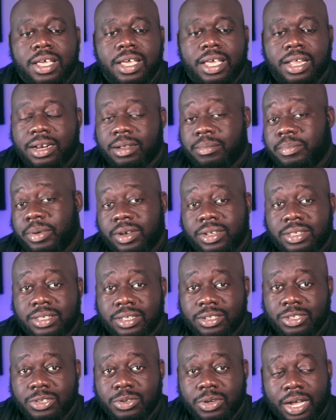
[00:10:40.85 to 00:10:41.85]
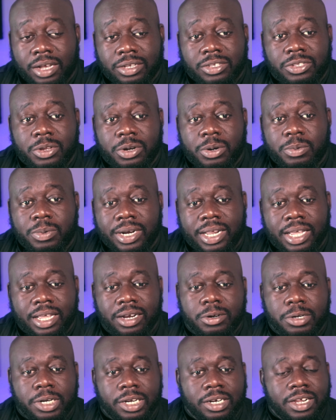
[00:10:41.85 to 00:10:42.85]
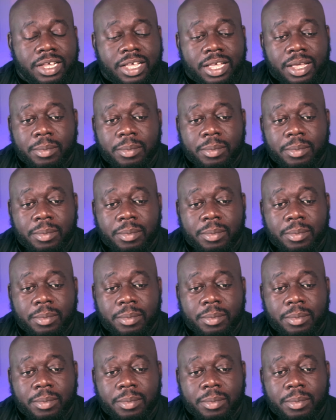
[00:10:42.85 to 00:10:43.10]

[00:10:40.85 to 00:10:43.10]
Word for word: in comparison to how Studio One handled it.